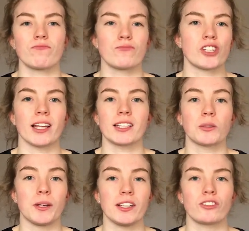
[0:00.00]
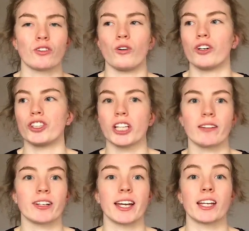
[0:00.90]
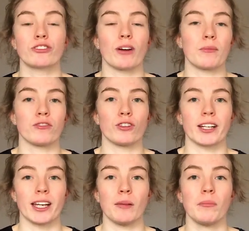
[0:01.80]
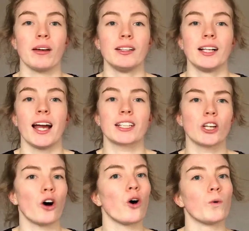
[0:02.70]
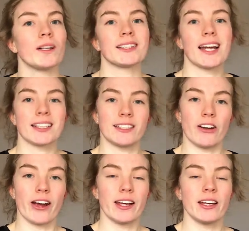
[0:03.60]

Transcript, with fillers: jelly sweets or Jaffa cakes right before a game, it's not always necessary.